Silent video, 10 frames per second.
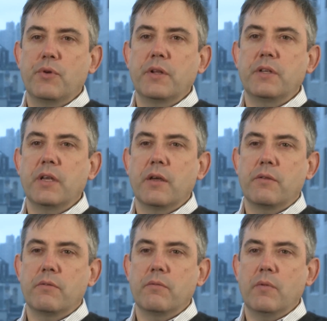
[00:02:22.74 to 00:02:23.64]
bring
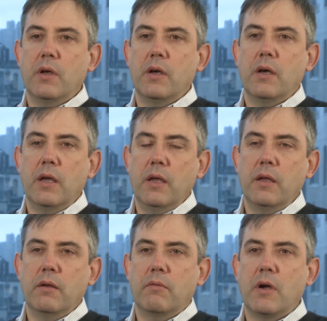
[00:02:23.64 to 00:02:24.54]
together uh,
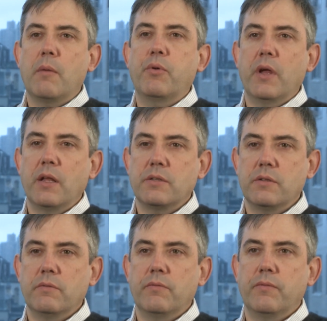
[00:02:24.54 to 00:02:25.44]
a
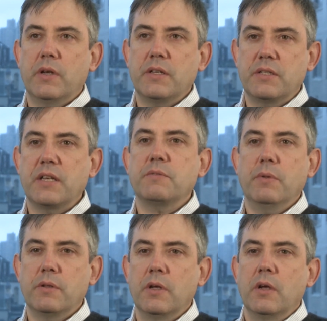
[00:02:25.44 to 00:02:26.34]
comprehensive
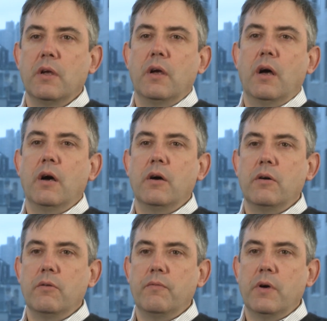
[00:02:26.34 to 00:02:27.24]
assessment
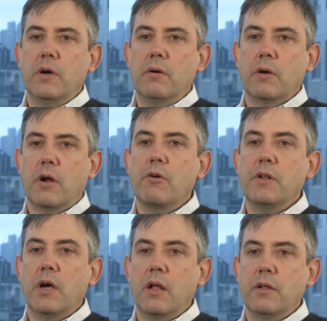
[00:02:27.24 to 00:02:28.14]
of uh,
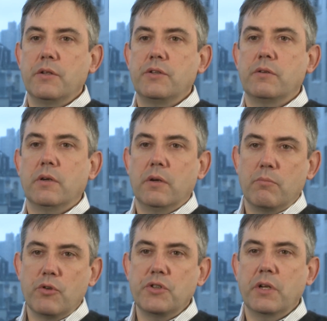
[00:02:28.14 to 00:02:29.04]
current knowledge, uh,
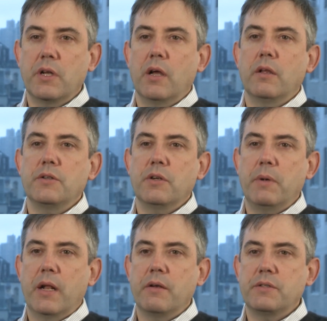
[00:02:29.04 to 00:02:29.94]
emerging knowledge
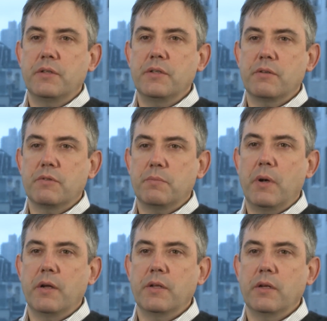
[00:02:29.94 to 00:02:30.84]
about how cities are
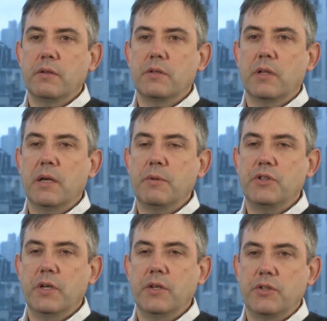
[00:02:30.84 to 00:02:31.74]
responding to climate
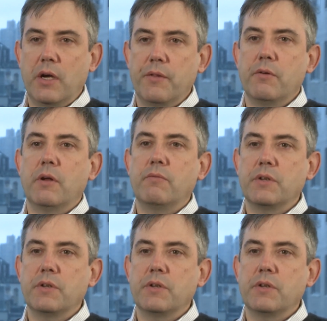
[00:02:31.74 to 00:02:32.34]
change, how they're at